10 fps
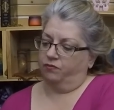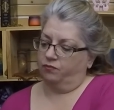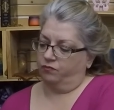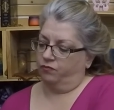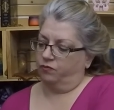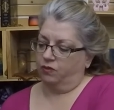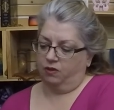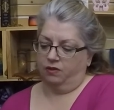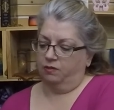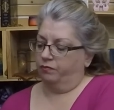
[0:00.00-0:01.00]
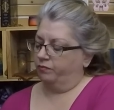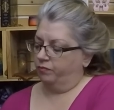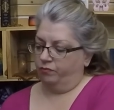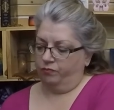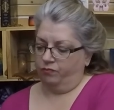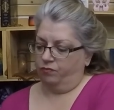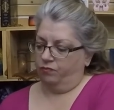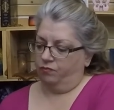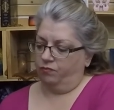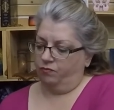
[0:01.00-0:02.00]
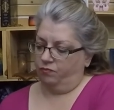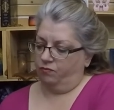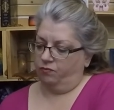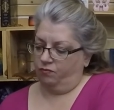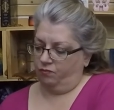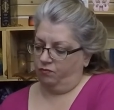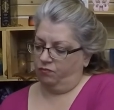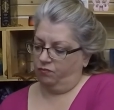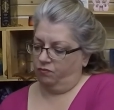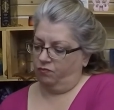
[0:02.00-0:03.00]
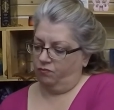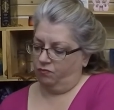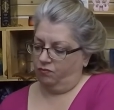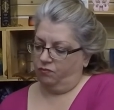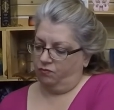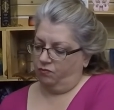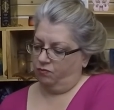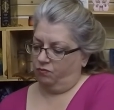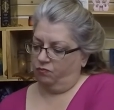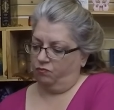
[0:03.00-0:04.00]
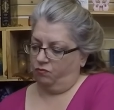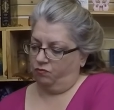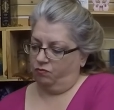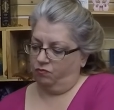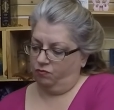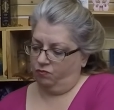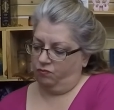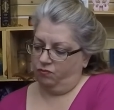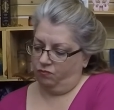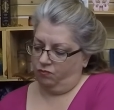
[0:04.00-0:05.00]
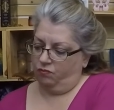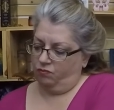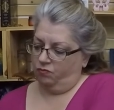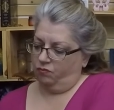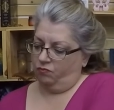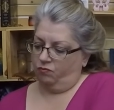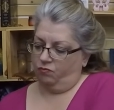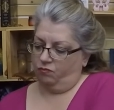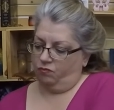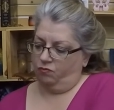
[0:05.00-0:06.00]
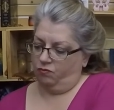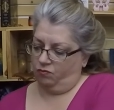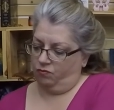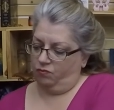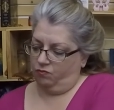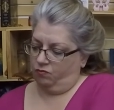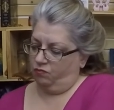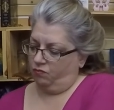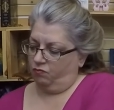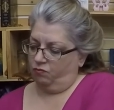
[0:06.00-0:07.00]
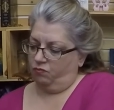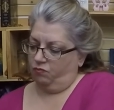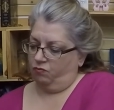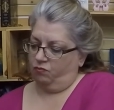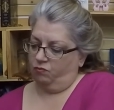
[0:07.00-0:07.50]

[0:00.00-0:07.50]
[no speech]